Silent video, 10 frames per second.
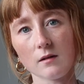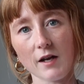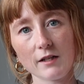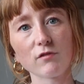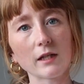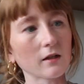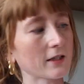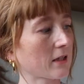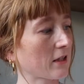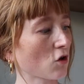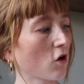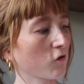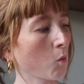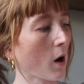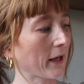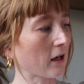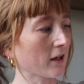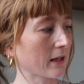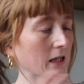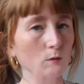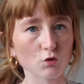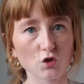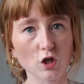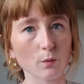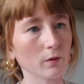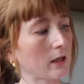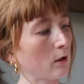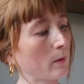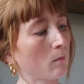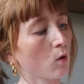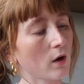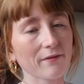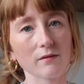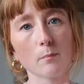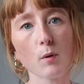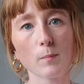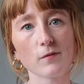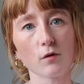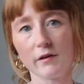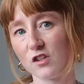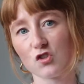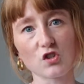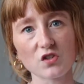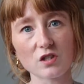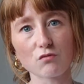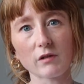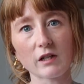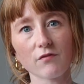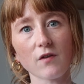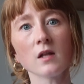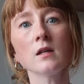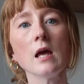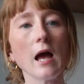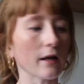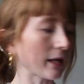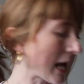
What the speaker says: I really liked this off-white. I think it will just go with a little bit more, and then the pop of orange just is really fun. And I